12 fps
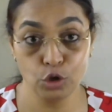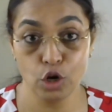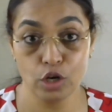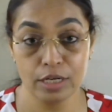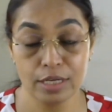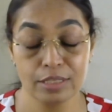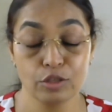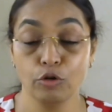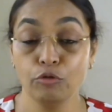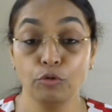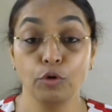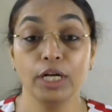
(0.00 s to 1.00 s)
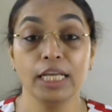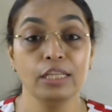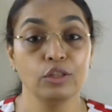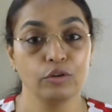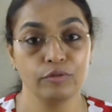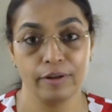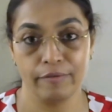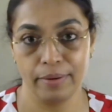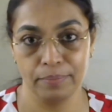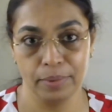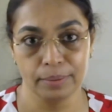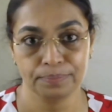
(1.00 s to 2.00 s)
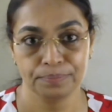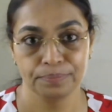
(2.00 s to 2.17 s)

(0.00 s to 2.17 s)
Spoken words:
Taurus on 14th of November.